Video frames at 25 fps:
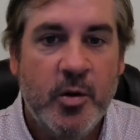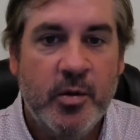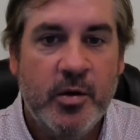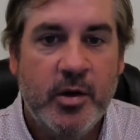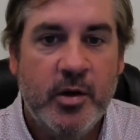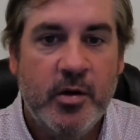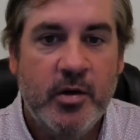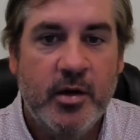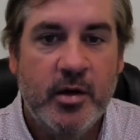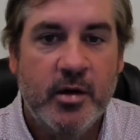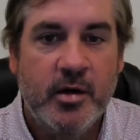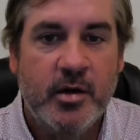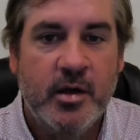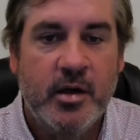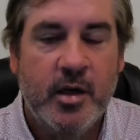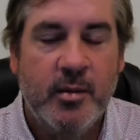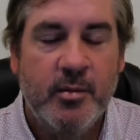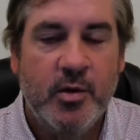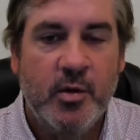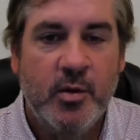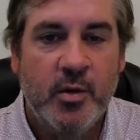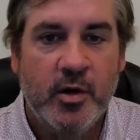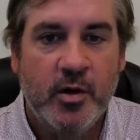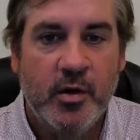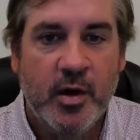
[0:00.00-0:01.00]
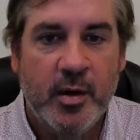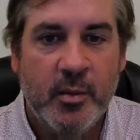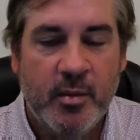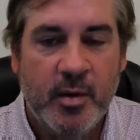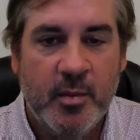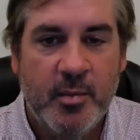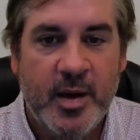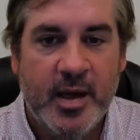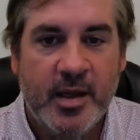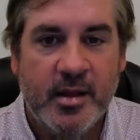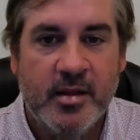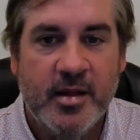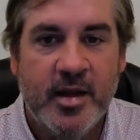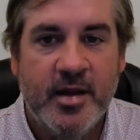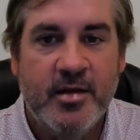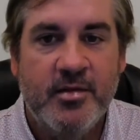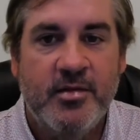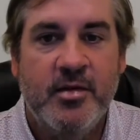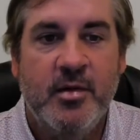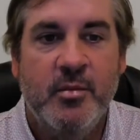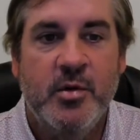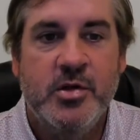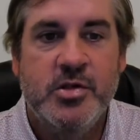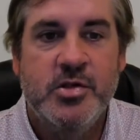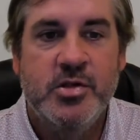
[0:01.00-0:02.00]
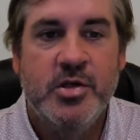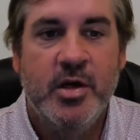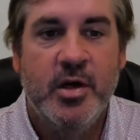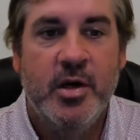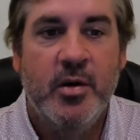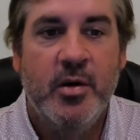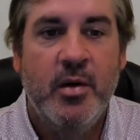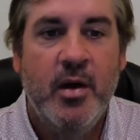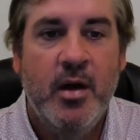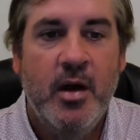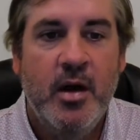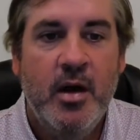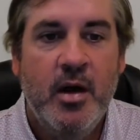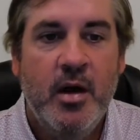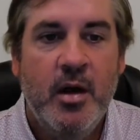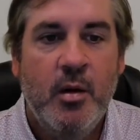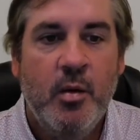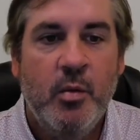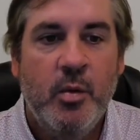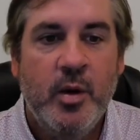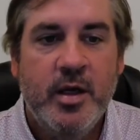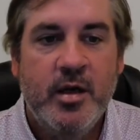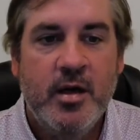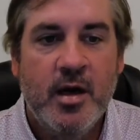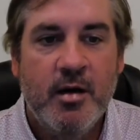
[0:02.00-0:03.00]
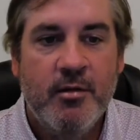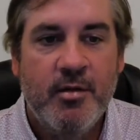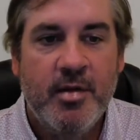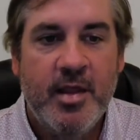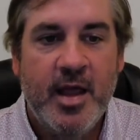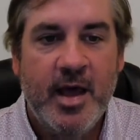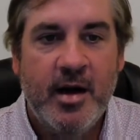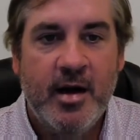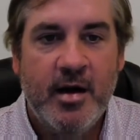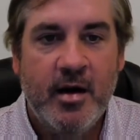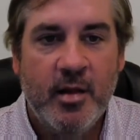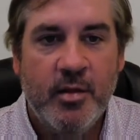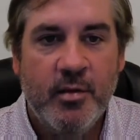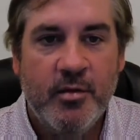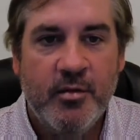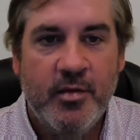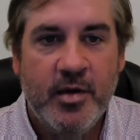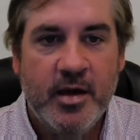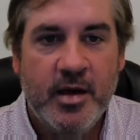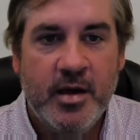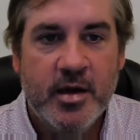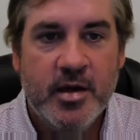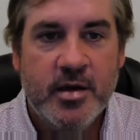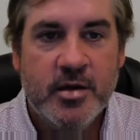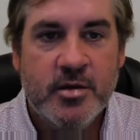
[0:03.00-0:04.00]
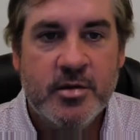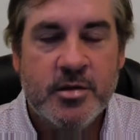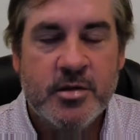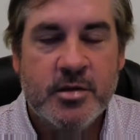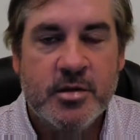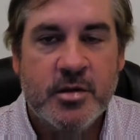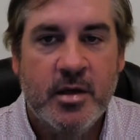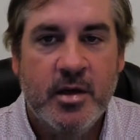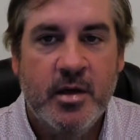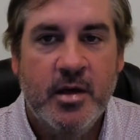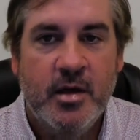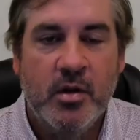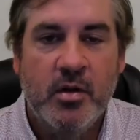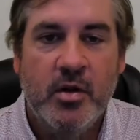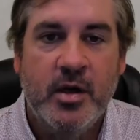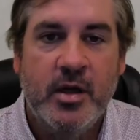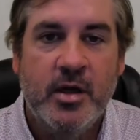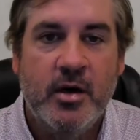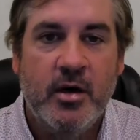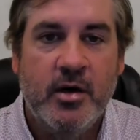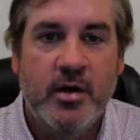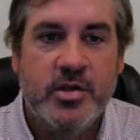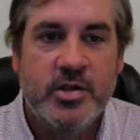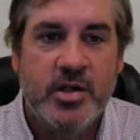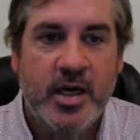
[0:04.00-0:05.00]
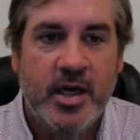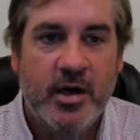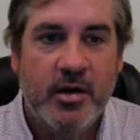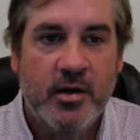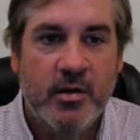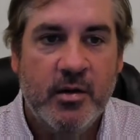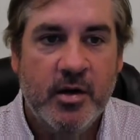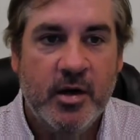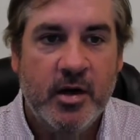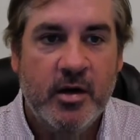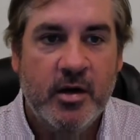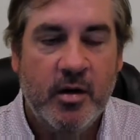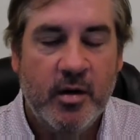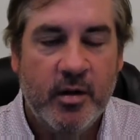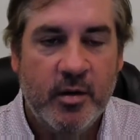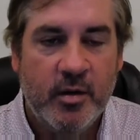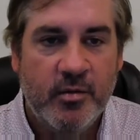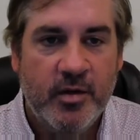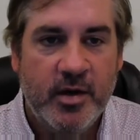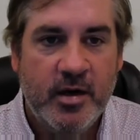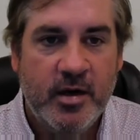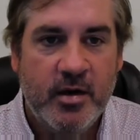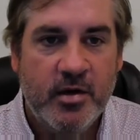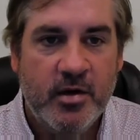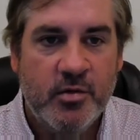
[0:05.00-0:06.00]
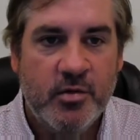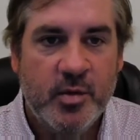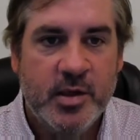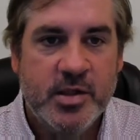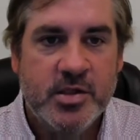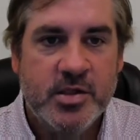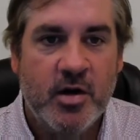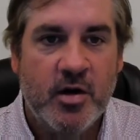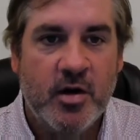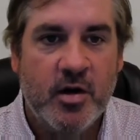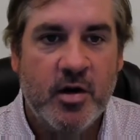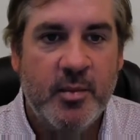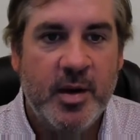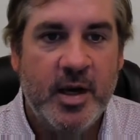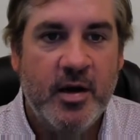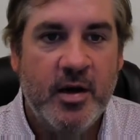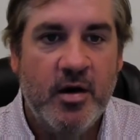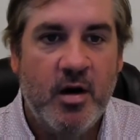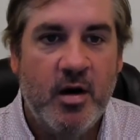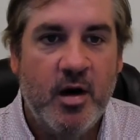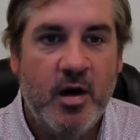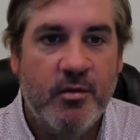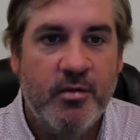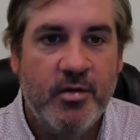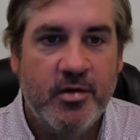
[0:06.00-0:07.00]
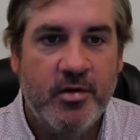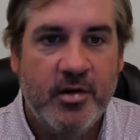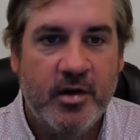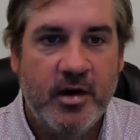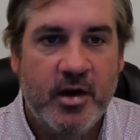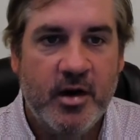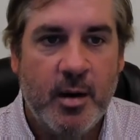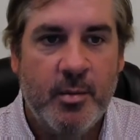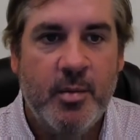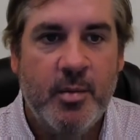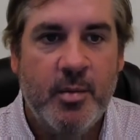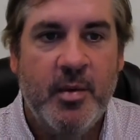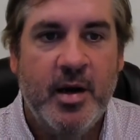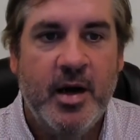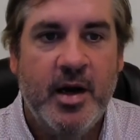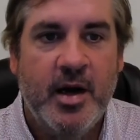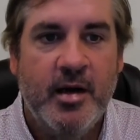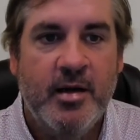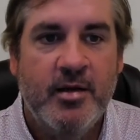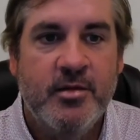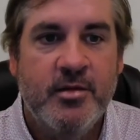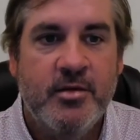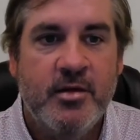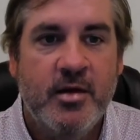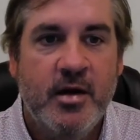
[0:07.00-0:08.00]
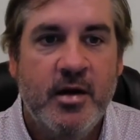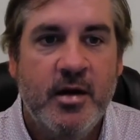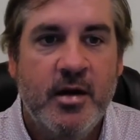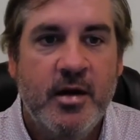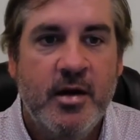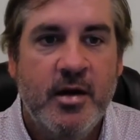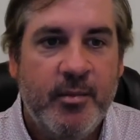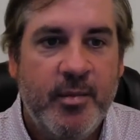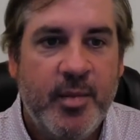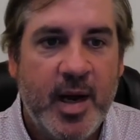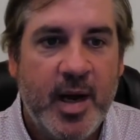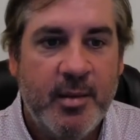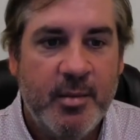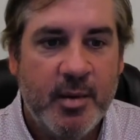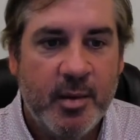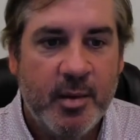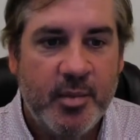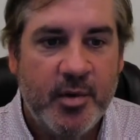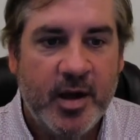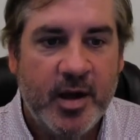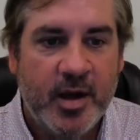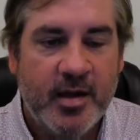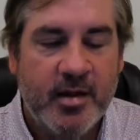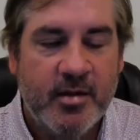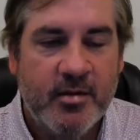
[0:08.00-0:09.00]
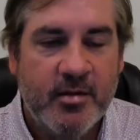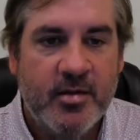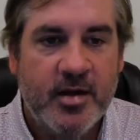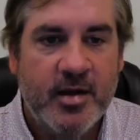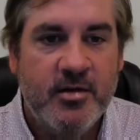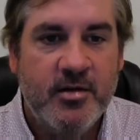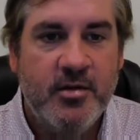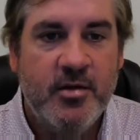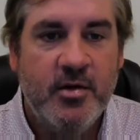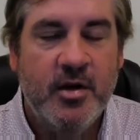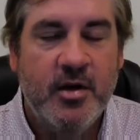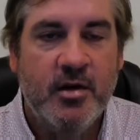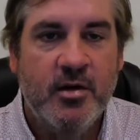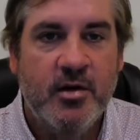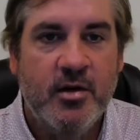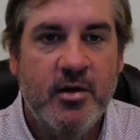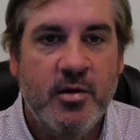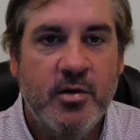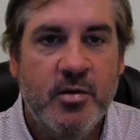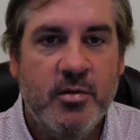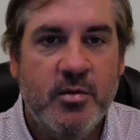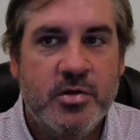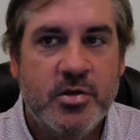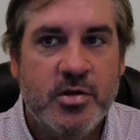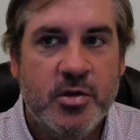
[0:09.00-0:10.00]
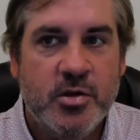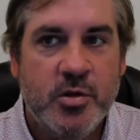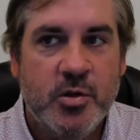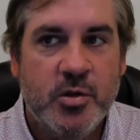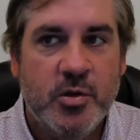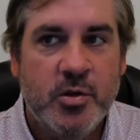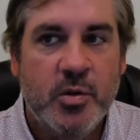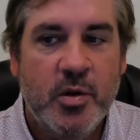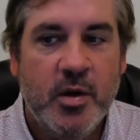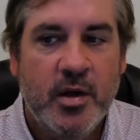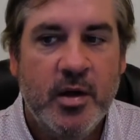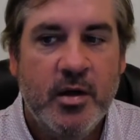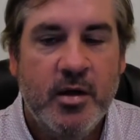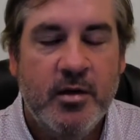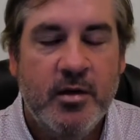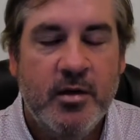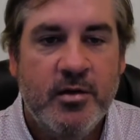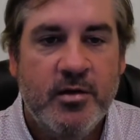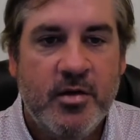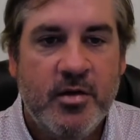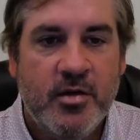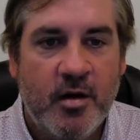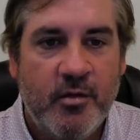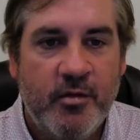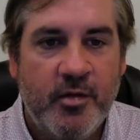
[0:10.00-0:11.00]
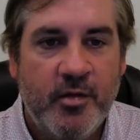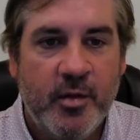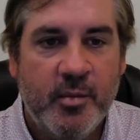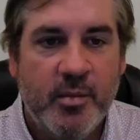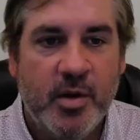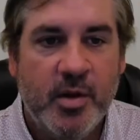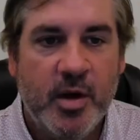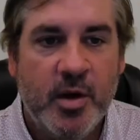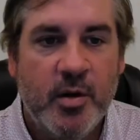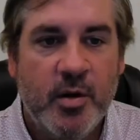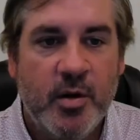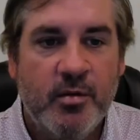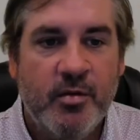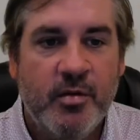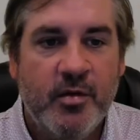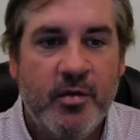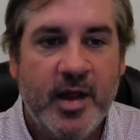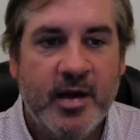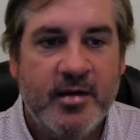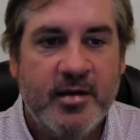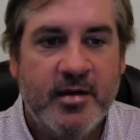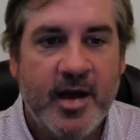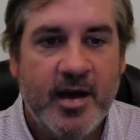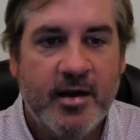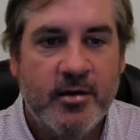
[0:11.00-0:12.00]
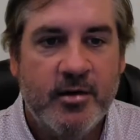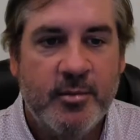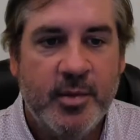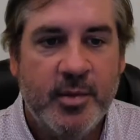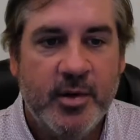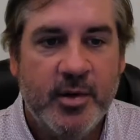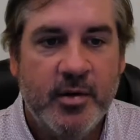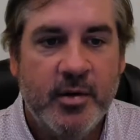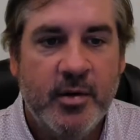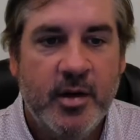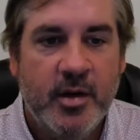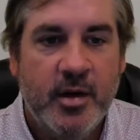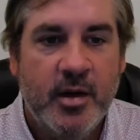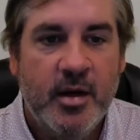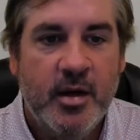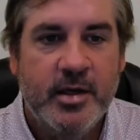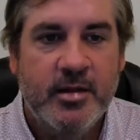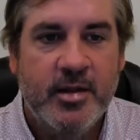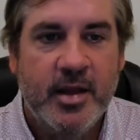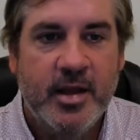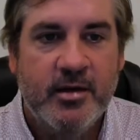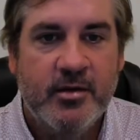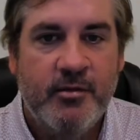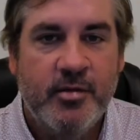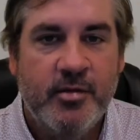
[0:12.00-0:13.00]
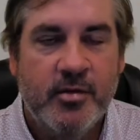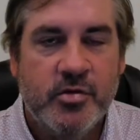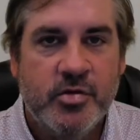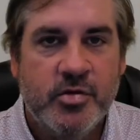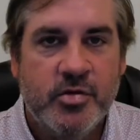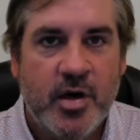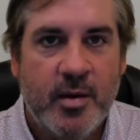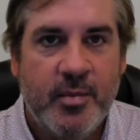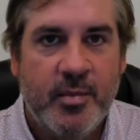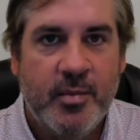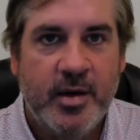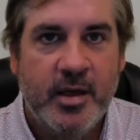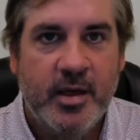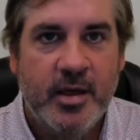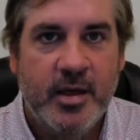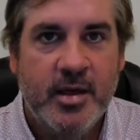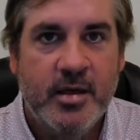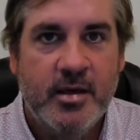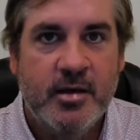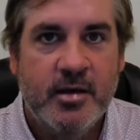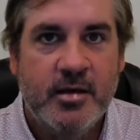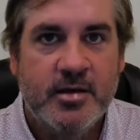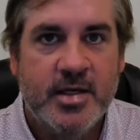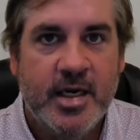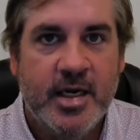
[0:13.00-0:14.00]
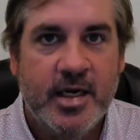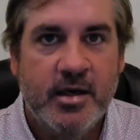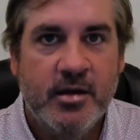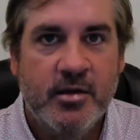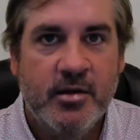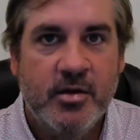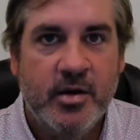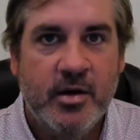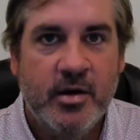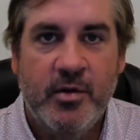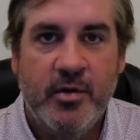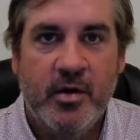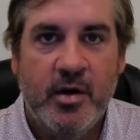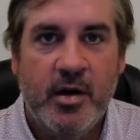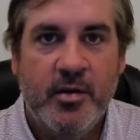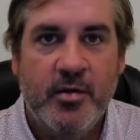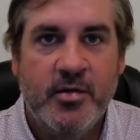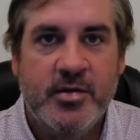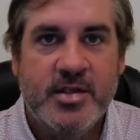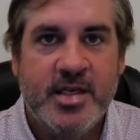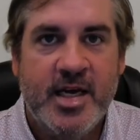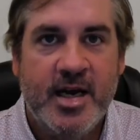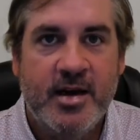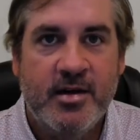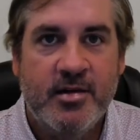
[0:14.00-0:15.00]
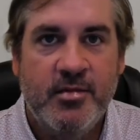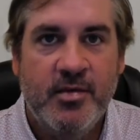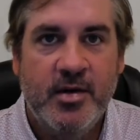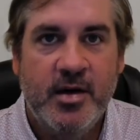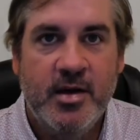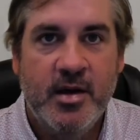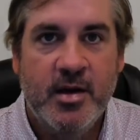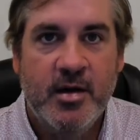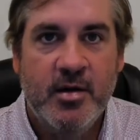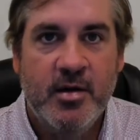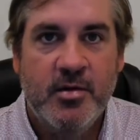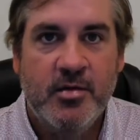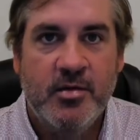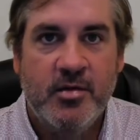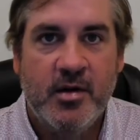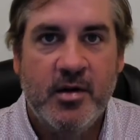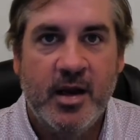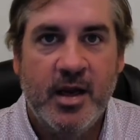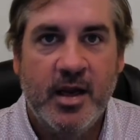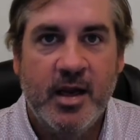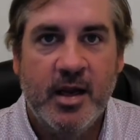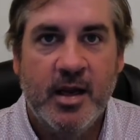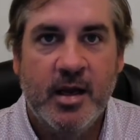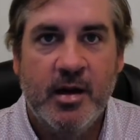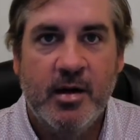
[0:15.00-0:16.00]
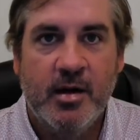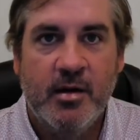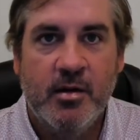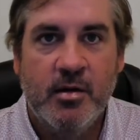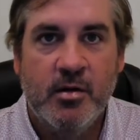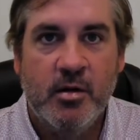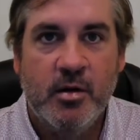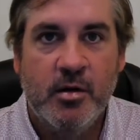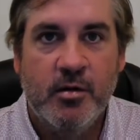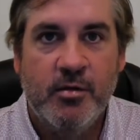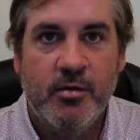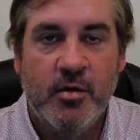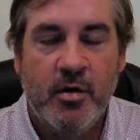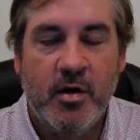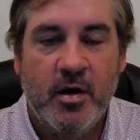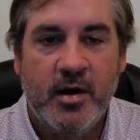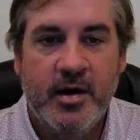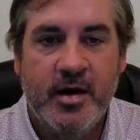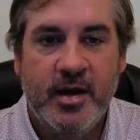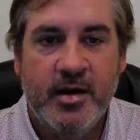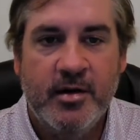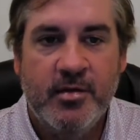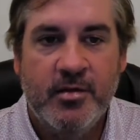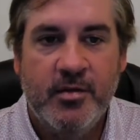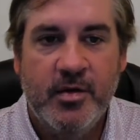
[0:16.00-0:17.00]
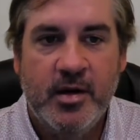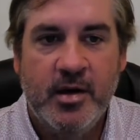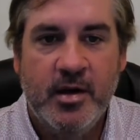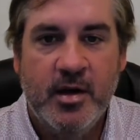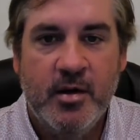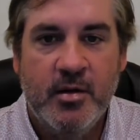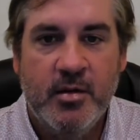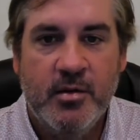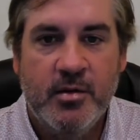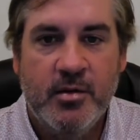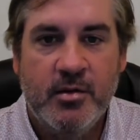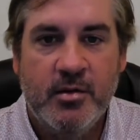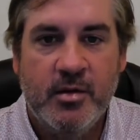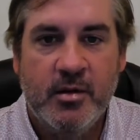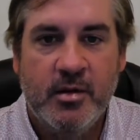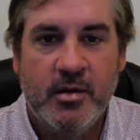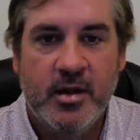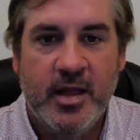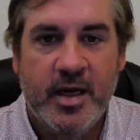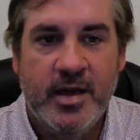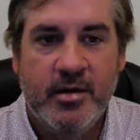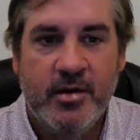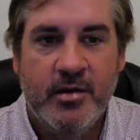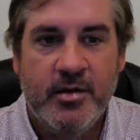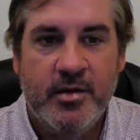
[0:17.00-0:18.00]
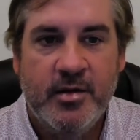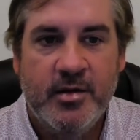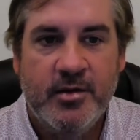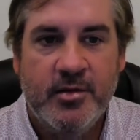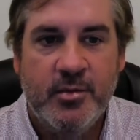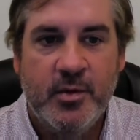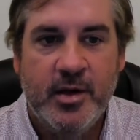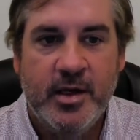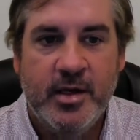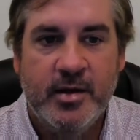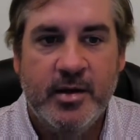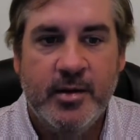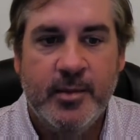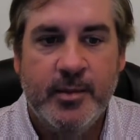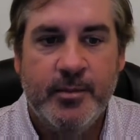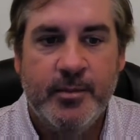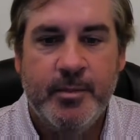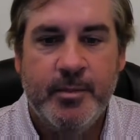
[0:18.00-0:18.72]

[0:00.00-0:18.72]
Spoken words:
You can come to an agreement to pay less than what you owe. We cover that in other videos. Look at our channel, look at our other videos. We talk about offers and compromise, payment plans, things you can do to soften the blow for that tax bill. Thanks for dropping in. Take a look at our other tax videos and look for our next videos later this week.